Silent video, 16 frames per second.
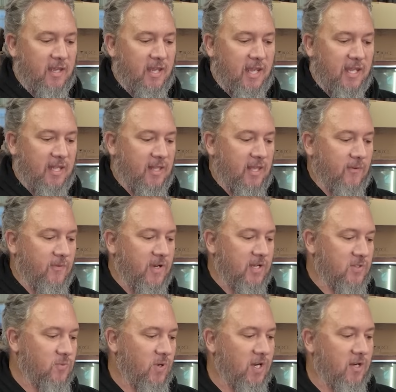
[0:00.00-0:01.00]
and that one
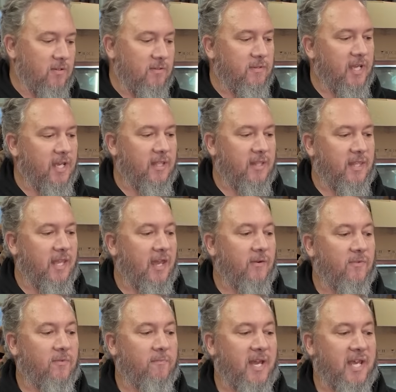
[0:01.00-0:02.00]
as well, and
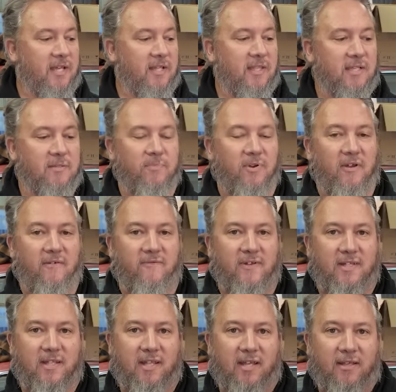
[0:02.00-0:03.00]
that will make this
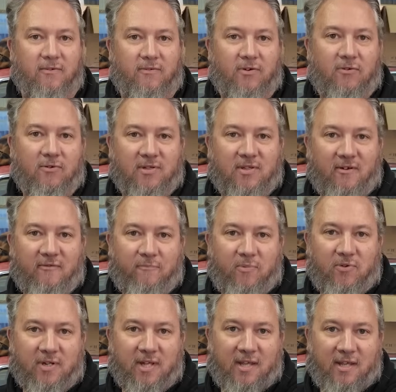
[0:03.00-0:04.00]
perfect. And then, of course, I've
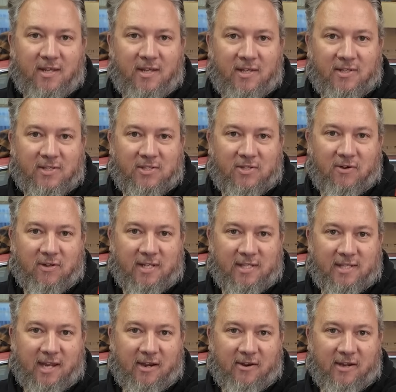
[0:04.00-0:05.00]
put
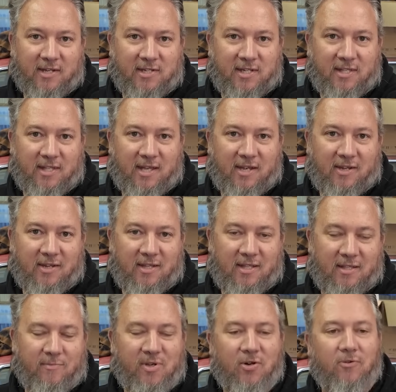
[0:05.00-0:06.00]
Scotty's Garage in there
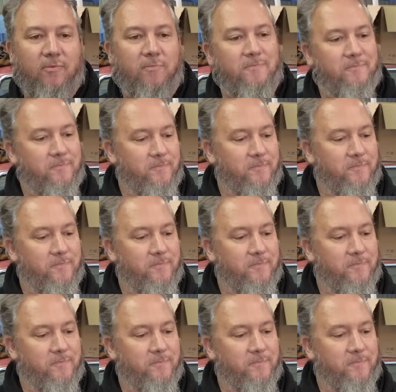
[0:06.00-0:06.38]
in the middle.